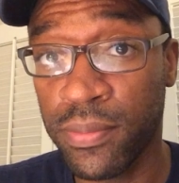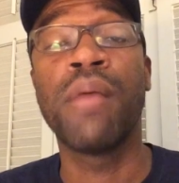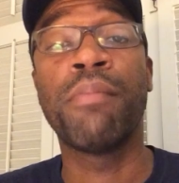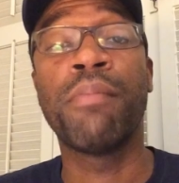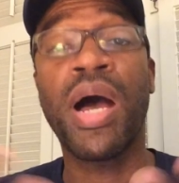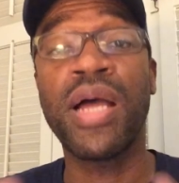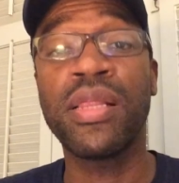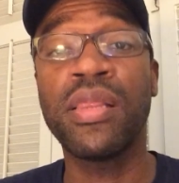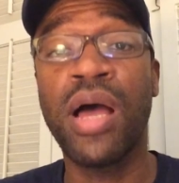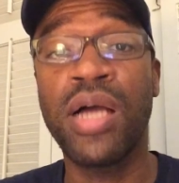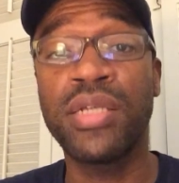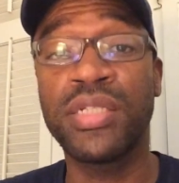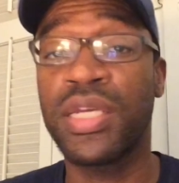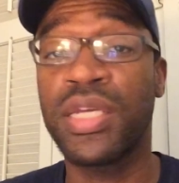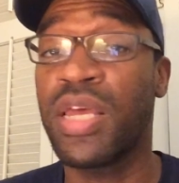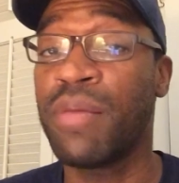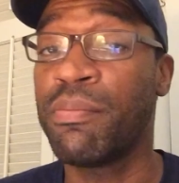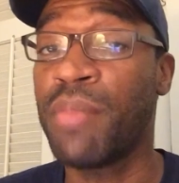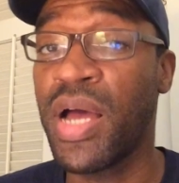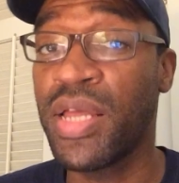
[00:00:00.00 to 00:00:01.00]
My
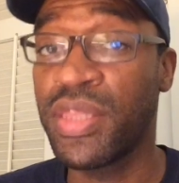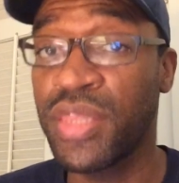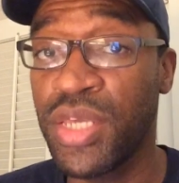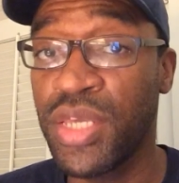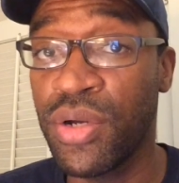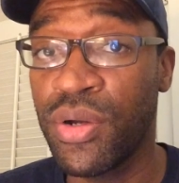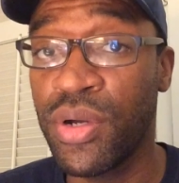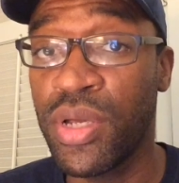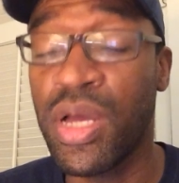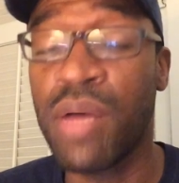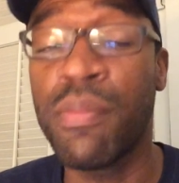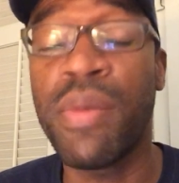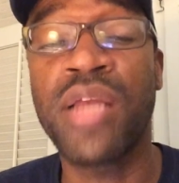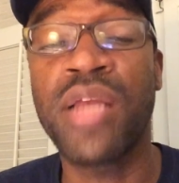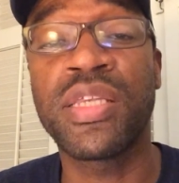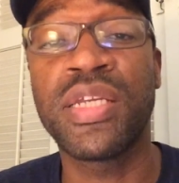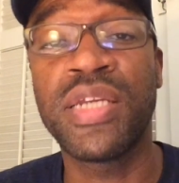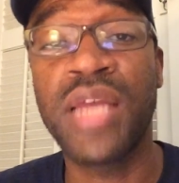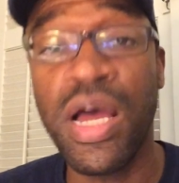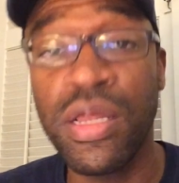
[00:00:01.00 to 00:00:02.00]
logic and my theory
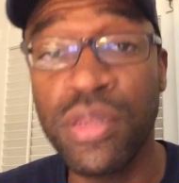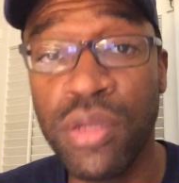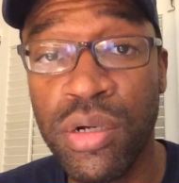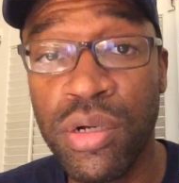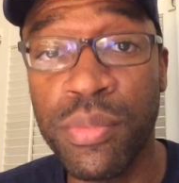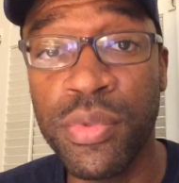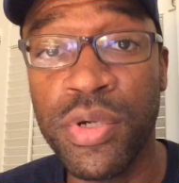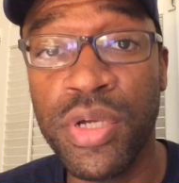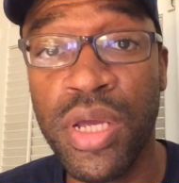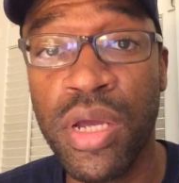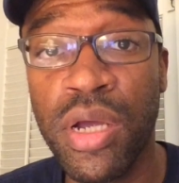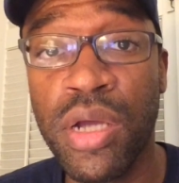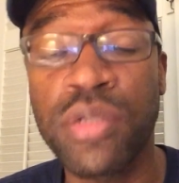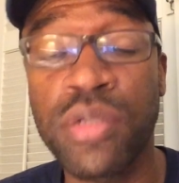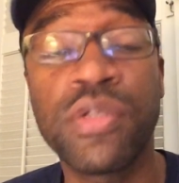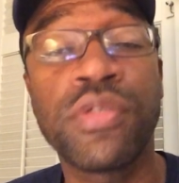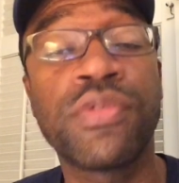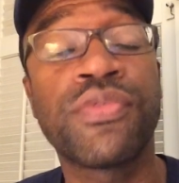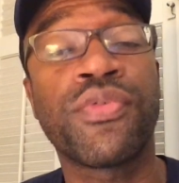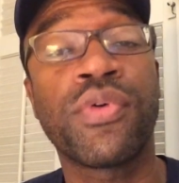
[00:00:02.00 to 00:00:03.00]
about the downloadable
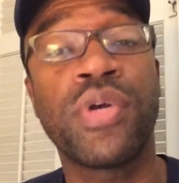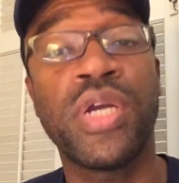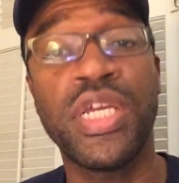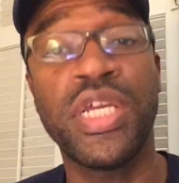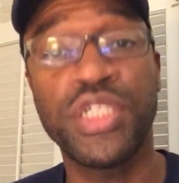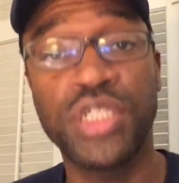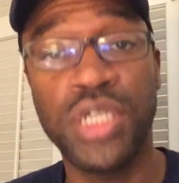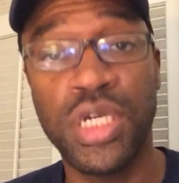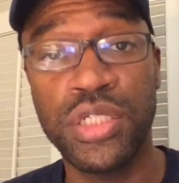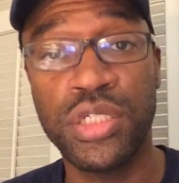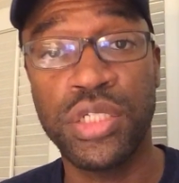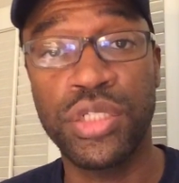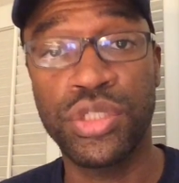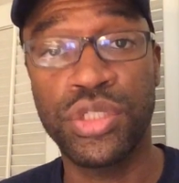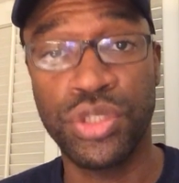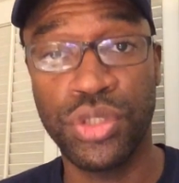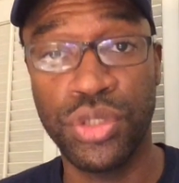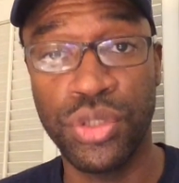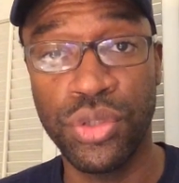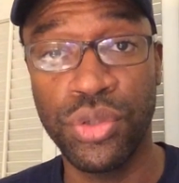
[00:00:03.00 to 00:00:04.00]
characters for Injustice
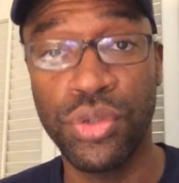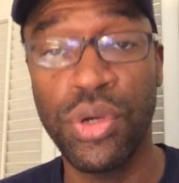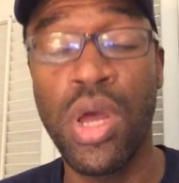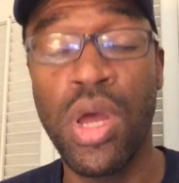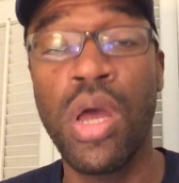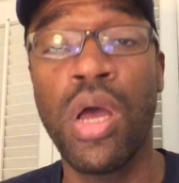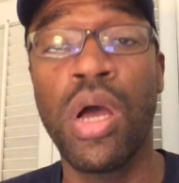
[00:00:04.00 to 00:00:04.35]
2